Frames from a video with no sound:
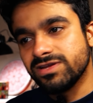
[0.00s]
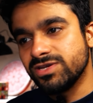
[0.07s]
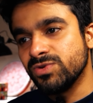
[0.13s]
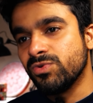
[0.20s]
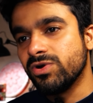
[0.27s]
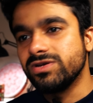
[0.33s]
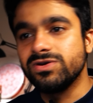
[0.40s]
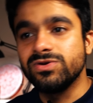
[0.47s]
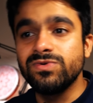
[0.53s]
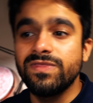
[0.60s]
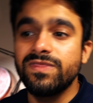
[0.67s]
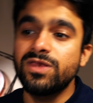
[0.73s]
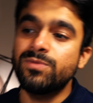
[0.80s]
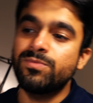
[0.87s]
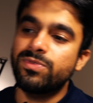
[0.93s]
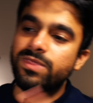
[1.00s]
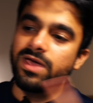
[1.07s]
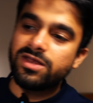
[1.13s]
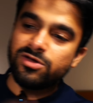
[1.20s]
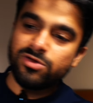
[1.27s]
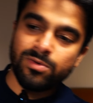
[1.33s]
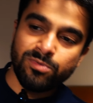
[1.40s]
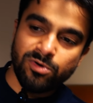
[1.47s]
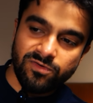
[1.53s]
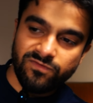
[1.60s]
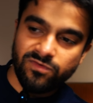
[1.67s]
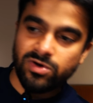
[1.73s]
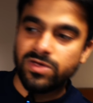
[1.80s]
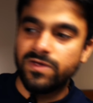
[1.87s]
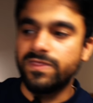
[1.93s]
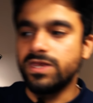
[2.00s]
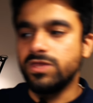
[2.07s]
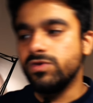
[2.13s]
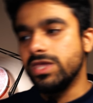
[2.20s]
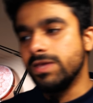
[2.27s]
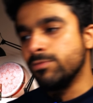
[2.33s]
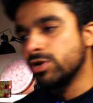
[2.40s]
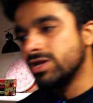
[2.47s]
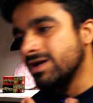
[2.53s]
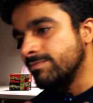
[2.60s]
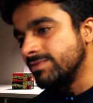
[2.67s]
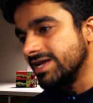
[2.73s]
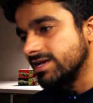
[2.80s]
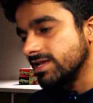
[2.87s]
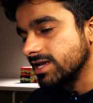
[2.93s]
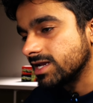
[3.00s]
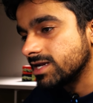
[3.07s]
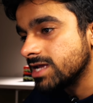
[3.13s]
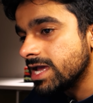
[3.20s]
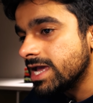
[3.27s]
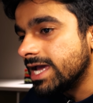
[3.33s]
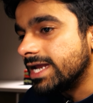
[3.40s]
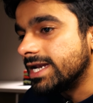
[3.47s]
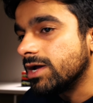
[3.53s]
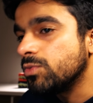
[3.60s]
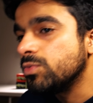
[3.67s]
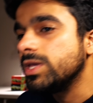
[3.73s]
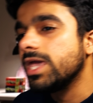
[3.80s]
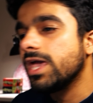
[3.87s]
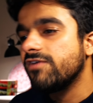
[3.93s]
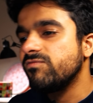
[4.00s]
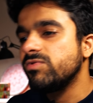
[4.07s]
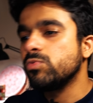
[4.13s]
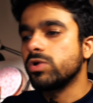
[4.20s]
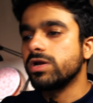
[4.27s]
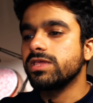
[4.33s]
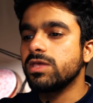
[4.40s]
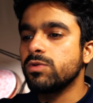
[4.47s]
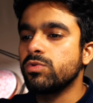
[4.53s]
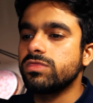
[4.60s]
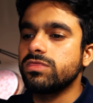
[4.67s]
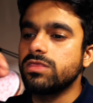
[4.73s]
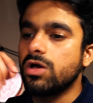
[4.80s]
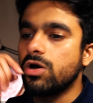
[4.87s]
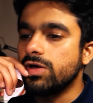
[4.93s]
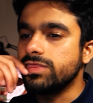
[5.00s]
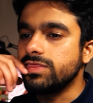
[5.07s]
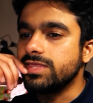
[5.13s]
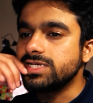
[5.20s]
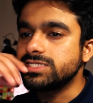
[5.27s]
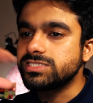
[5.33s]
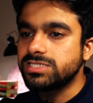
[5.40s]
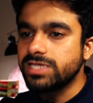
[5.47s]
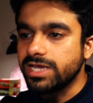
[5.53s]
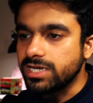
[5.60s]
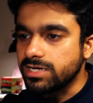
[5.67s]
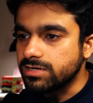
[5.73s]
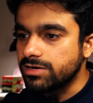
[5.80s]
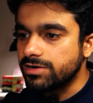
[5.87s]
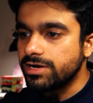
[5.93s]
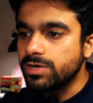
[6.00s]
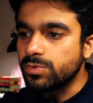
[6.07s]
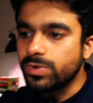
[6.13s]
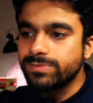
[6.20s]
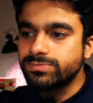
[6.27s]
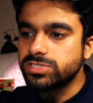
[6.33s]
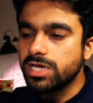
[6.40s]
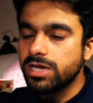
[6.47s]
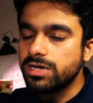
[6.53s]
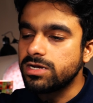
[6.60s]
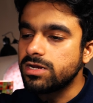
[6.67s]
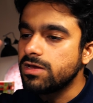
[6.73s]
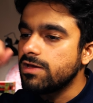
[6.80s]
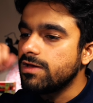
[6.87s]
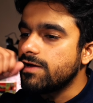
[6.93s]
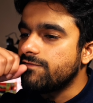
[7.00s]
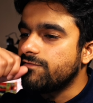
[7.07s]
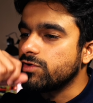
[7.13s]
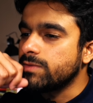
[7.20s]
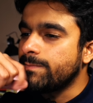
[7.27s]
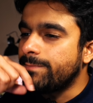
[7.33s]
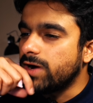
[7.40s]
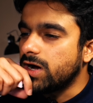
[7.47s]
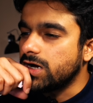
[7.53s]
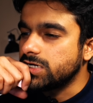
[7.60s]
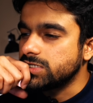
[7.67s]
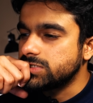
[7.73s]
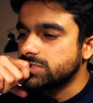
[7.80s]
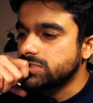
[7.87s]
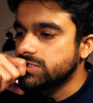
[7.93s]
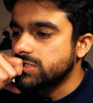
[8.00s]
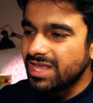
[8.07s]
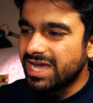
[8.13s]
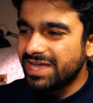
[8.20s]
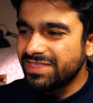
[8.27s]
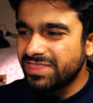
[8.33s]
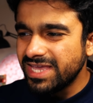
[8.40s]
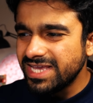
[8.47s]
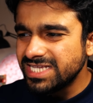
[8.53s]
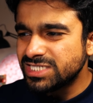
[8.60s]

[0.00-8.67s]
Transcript: that you want to do, and then you put that in your portfolio, and then you keep on updating it. Now we have been working with on this like current website for the past, I think